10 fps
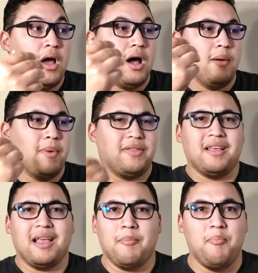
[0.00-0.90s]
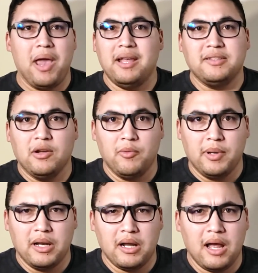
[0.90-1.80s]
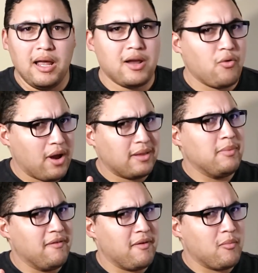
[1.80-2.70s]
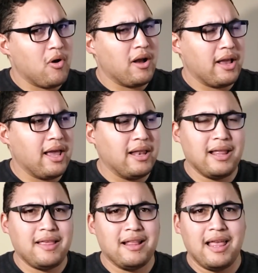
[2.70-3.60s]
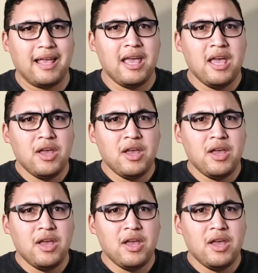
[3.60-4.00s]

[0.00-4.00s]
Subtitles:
I think like Beethoven, correct me if I'm wrong again, I think like,